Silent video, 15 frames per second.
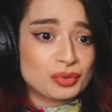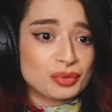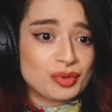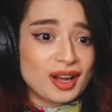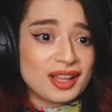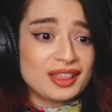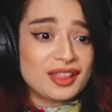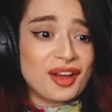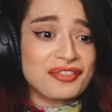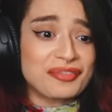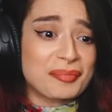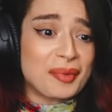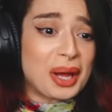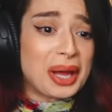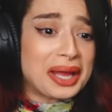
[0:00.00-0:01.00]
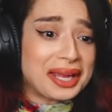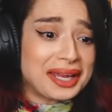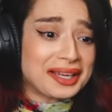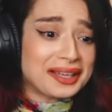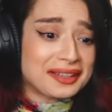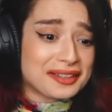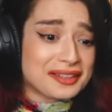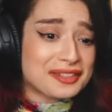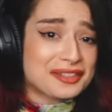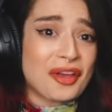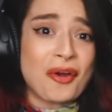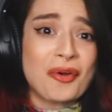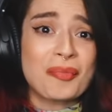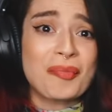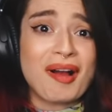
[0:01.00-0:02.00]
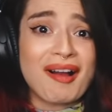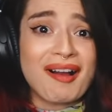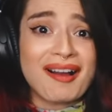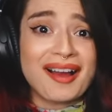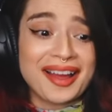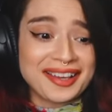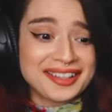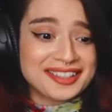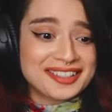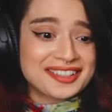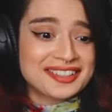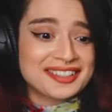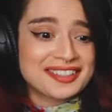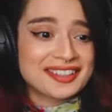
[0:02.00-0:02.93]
I love Mike so much.